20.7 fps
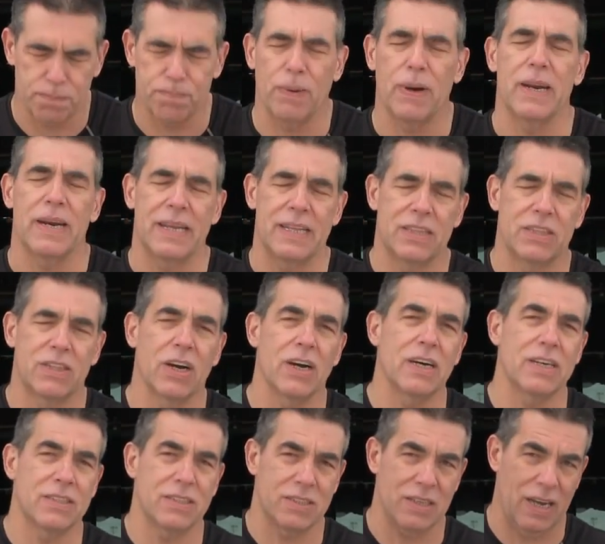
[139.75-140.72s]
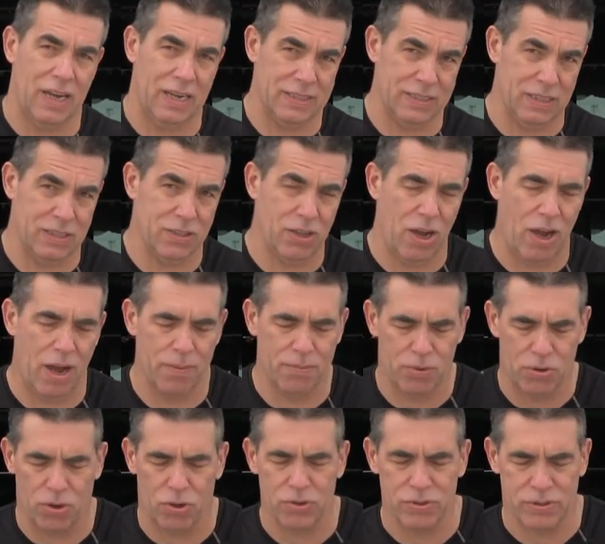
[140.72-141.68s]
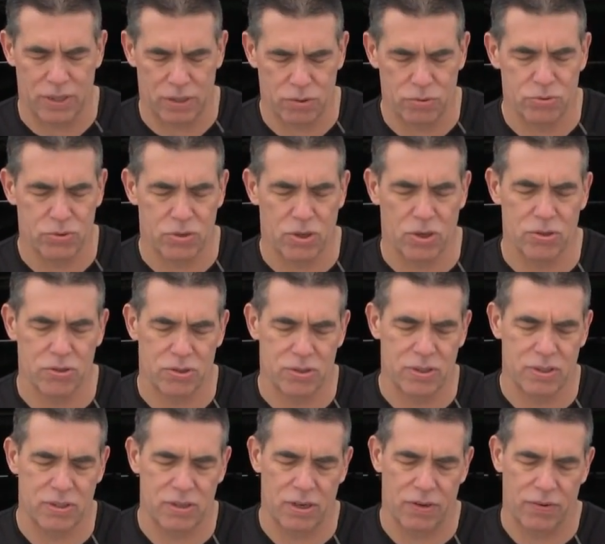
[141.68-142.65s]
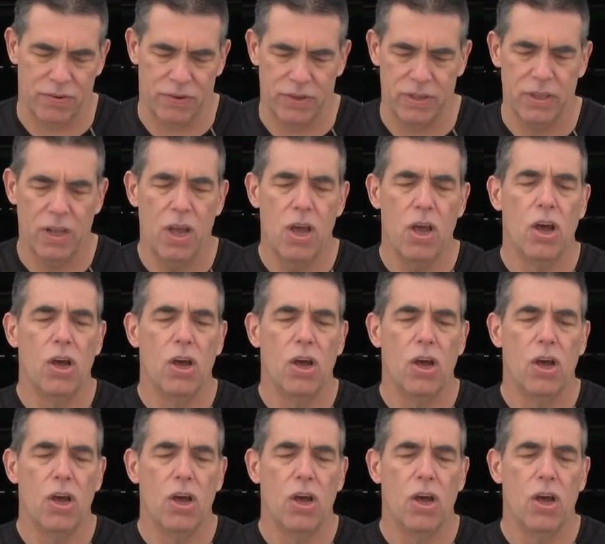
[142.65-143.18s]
but it does as the time goes, they do start to deteriorate.